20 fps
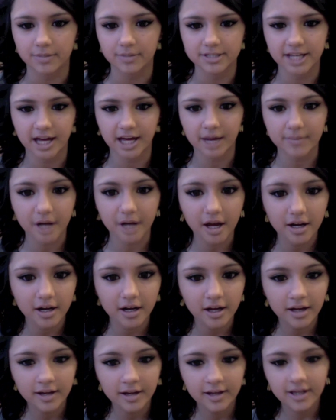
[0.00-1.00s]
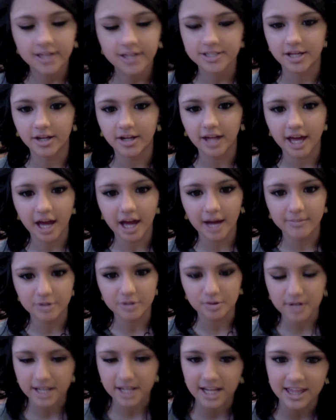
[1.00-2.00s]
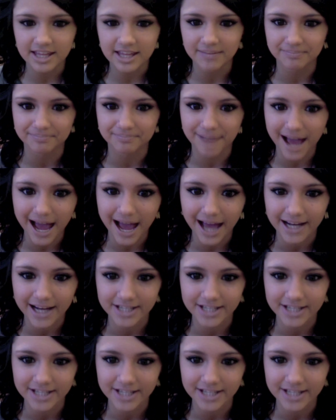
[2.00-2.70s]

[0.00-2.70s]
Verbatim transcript: It's like, I'm not, it's not like I'm doing anything bad.